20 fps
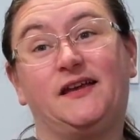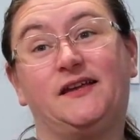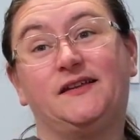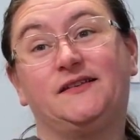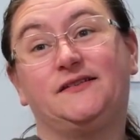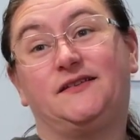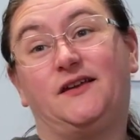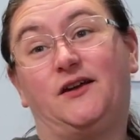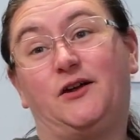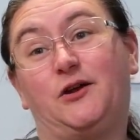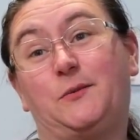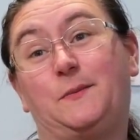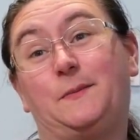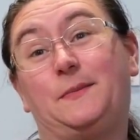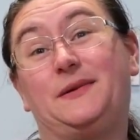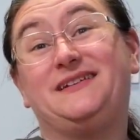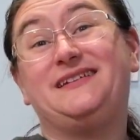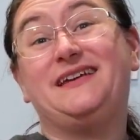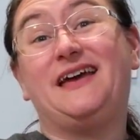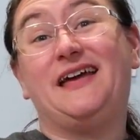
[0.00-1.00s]
So
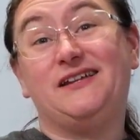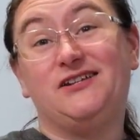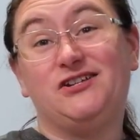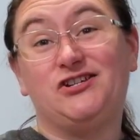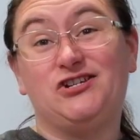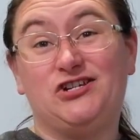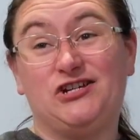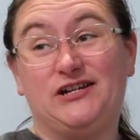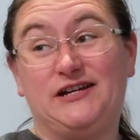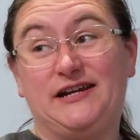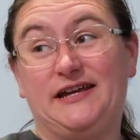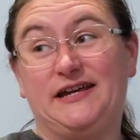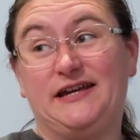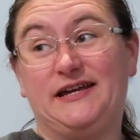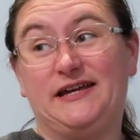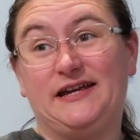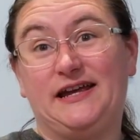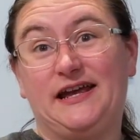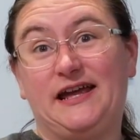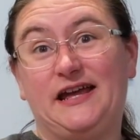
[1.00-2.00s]

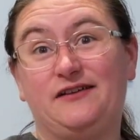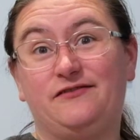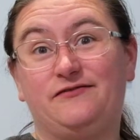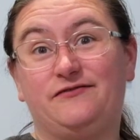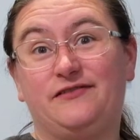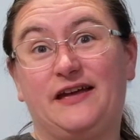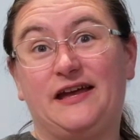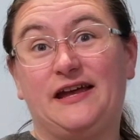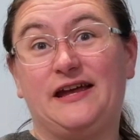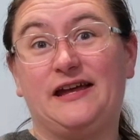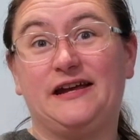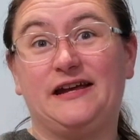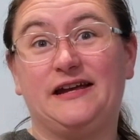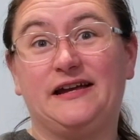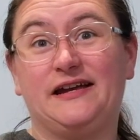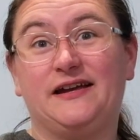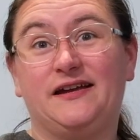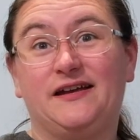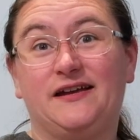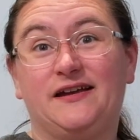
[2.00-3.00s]
potentially if
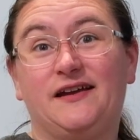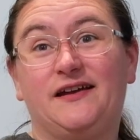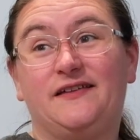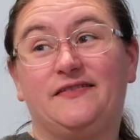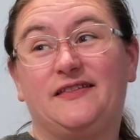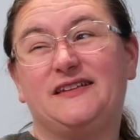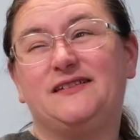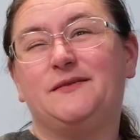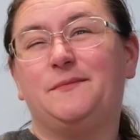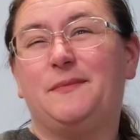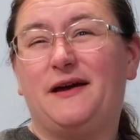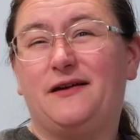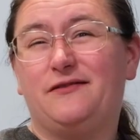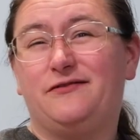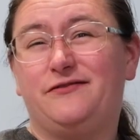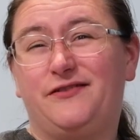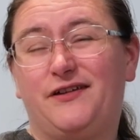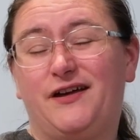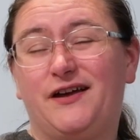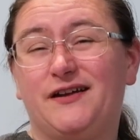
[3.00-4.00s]
they, that's about
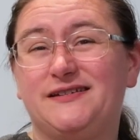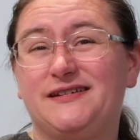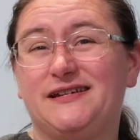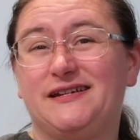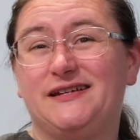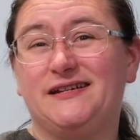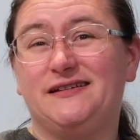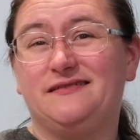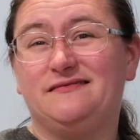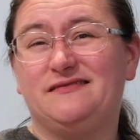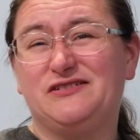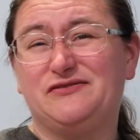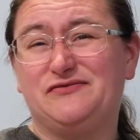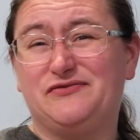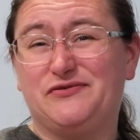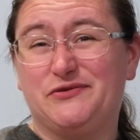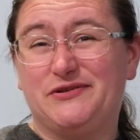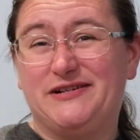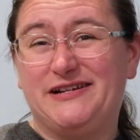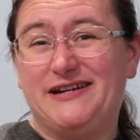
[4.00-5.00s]
thirty to
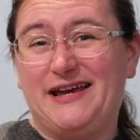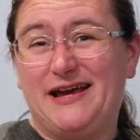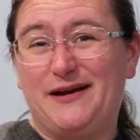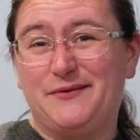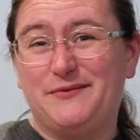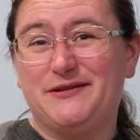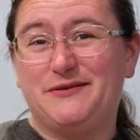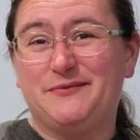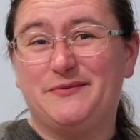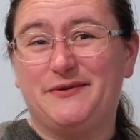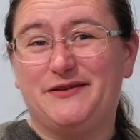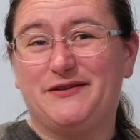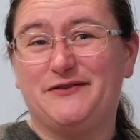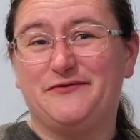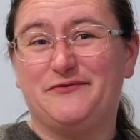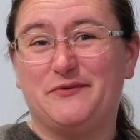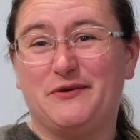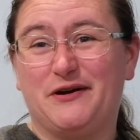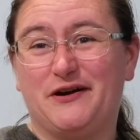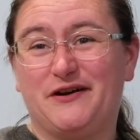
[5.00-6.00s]
forty hours worth
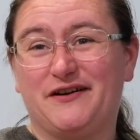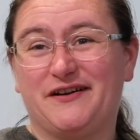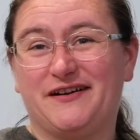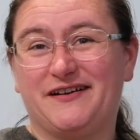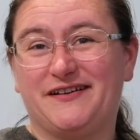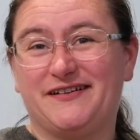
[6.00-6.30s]
of work